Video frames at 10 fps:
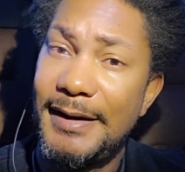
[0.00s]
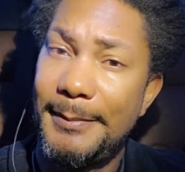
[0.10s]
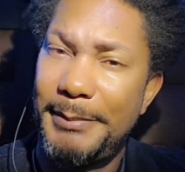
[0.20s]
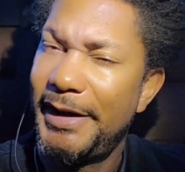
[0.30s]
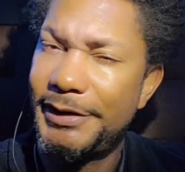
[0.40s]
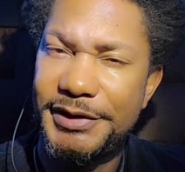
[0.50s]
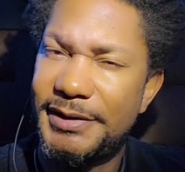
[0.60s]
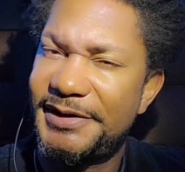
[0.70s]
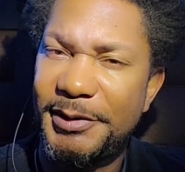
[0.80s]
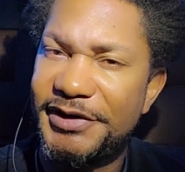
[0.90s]
managers
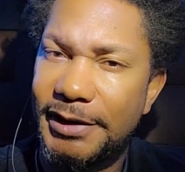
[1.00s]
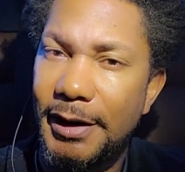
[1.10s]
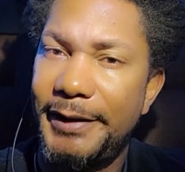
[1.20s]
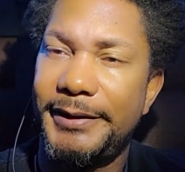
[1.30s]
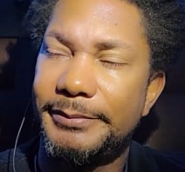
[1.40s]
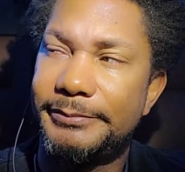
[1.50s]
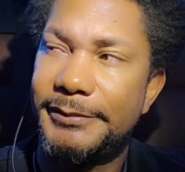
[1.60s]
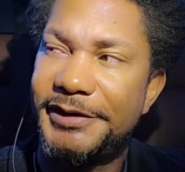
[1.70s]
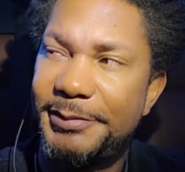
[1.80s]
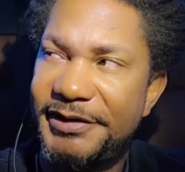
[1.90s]
aren't supposed to call you.
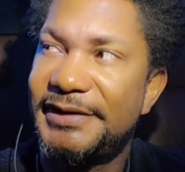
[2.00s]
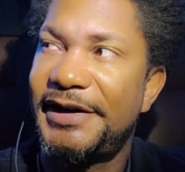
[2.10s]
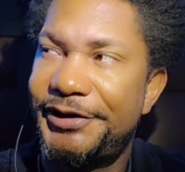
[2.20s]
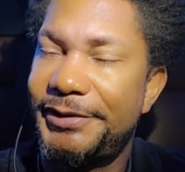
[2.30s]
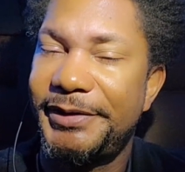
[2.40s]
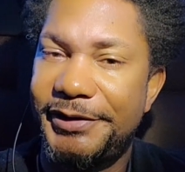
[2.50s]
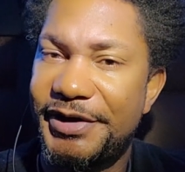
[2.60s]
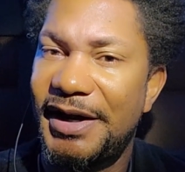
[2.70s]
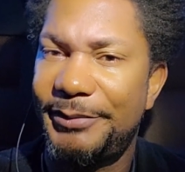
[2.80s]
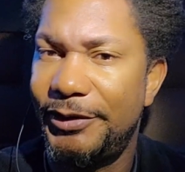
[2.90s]
They're supposed to let you do your
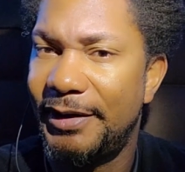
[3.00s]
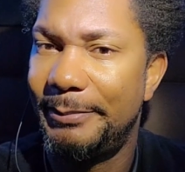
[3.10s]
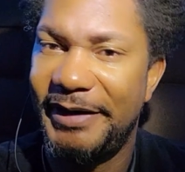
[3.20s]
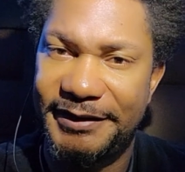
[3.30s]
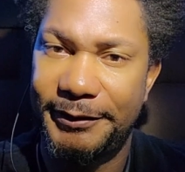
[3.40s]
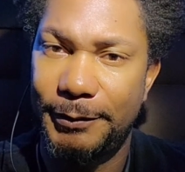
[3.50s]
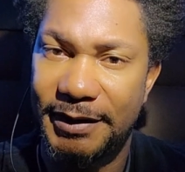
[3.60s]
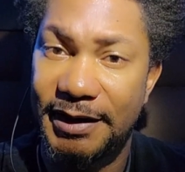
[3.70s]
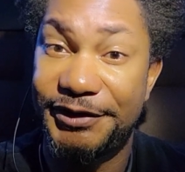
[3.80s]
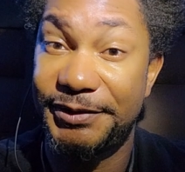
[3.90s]
job. You come back to the
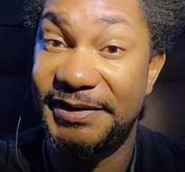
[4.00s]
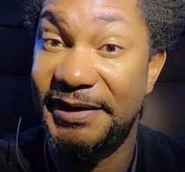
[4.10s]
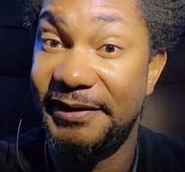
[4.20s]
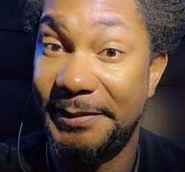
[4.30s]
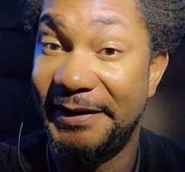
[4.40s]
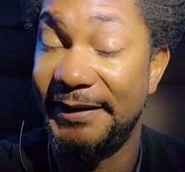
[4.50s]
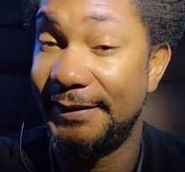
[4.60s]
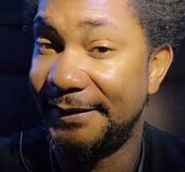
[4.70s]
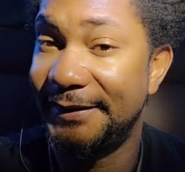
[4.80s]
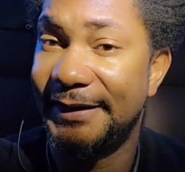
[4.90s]
warehouse, you see them at the end
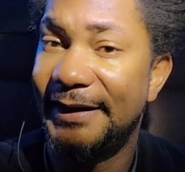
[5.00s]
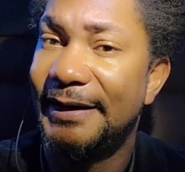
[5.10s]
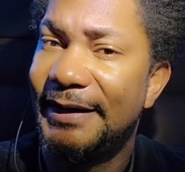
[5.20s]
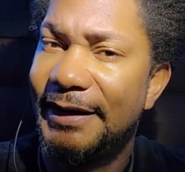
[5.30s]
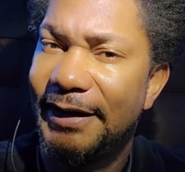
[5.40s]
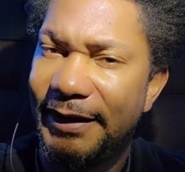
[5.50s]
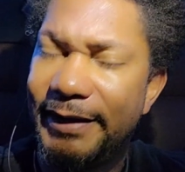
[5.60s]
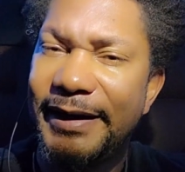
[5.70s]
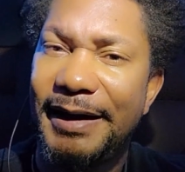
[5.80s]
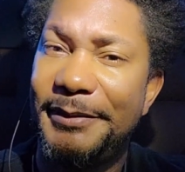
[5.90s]
of the day. He
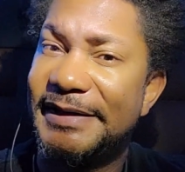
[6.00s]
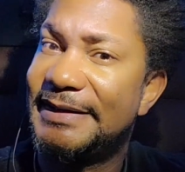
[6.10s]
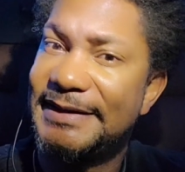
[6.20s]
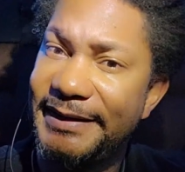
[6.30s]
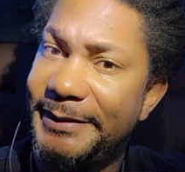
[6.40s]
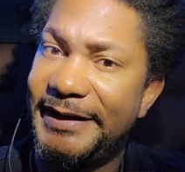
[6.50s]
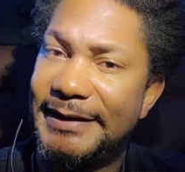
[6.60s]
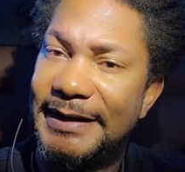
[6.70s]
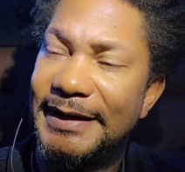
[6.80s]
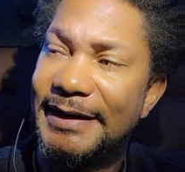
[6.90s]
came to see me.
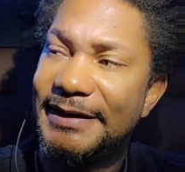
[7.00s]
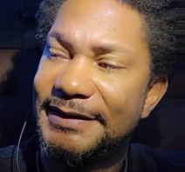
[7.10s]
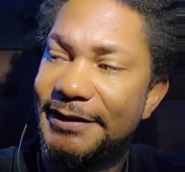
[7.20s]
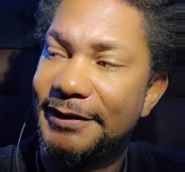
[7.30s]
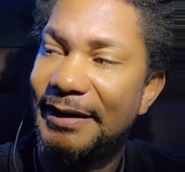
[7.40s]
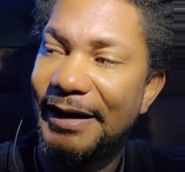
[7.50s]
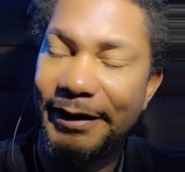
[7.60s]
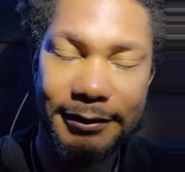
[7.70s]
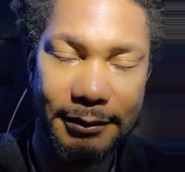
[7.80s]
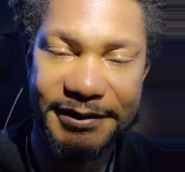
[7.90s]
So, I
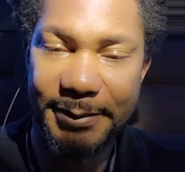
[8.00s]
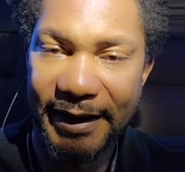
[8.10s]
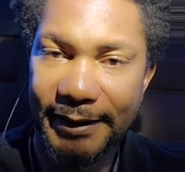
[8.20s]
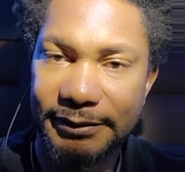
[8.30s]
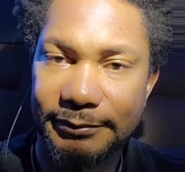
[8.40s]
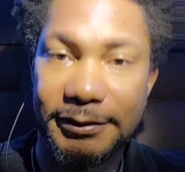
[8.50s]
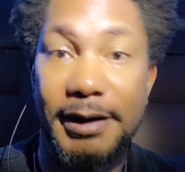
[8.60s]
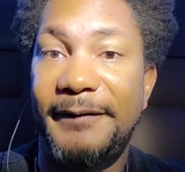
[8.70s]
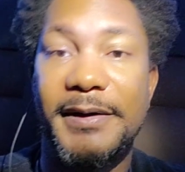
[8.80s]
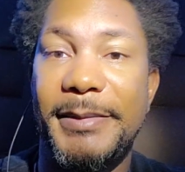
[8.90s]
knew it was bad right
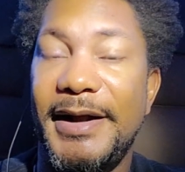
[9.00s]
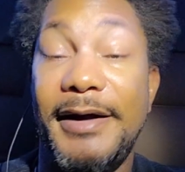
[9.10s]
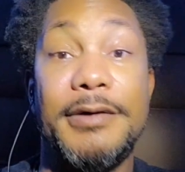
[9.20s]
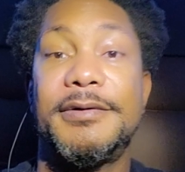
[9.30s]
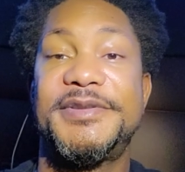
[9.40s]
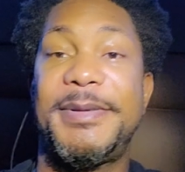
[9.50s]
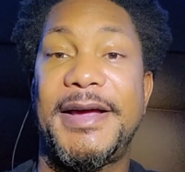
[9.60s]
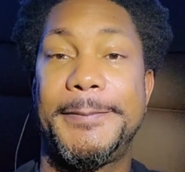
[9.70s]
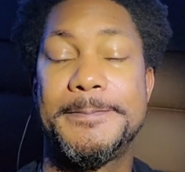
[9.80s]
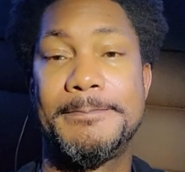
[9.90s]
off the bat. I knew it was
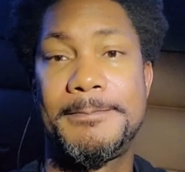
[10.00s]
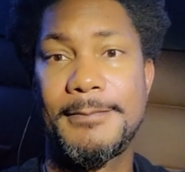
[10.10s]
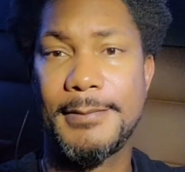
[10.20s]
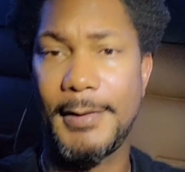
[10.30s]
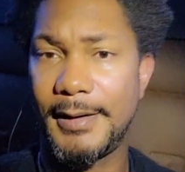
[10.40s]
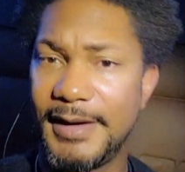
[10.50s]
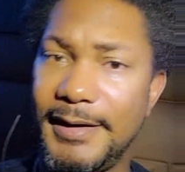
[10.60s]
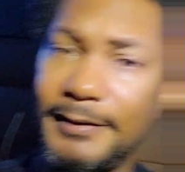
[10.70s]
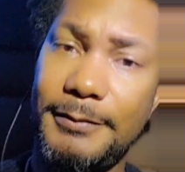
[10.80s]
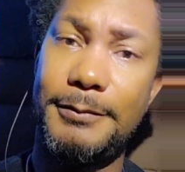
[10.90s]
bad.
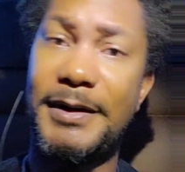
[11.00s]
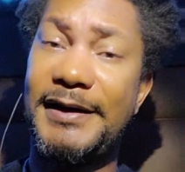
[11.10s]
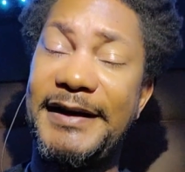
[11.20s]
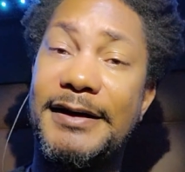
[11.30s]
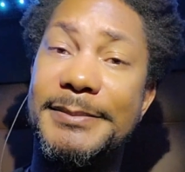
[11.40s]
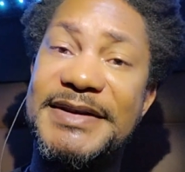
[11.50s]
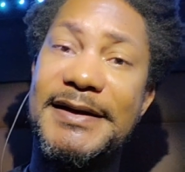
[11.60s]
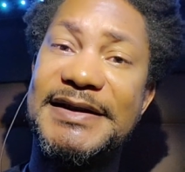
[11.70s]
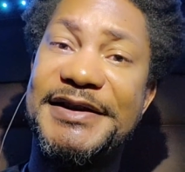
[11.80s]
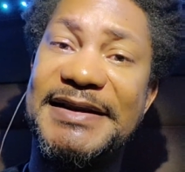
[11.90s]
Well, he comes
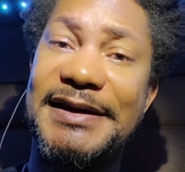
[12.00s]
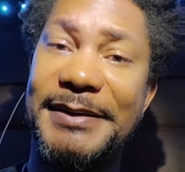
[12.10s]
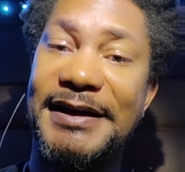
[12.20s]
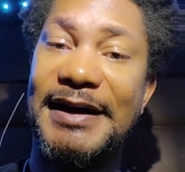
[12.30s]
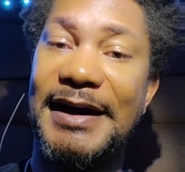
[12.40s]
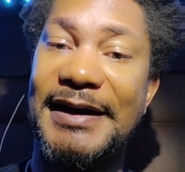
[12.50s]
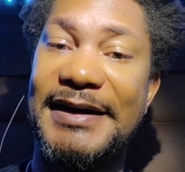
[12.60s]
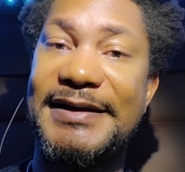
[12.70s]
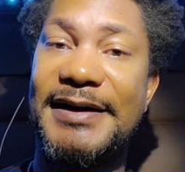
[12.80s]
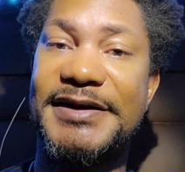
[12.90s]
out to see me and he
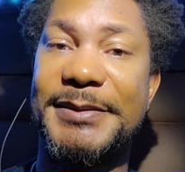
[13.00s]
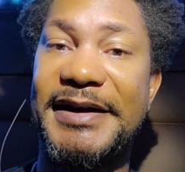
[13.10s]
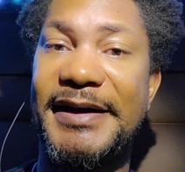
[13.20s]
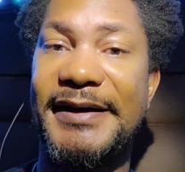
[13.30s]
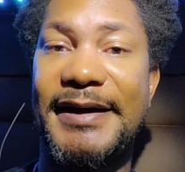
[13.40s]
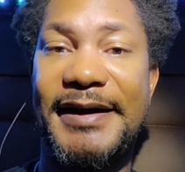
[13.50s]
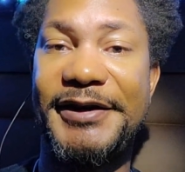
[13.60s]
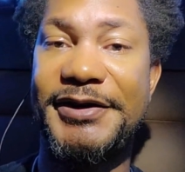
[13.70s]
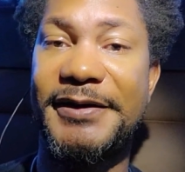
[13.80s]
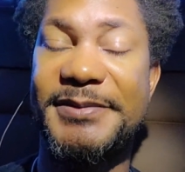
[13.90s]
tells me that he
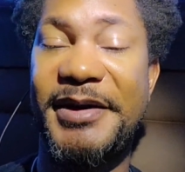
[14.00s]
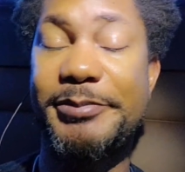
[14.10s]
shows me a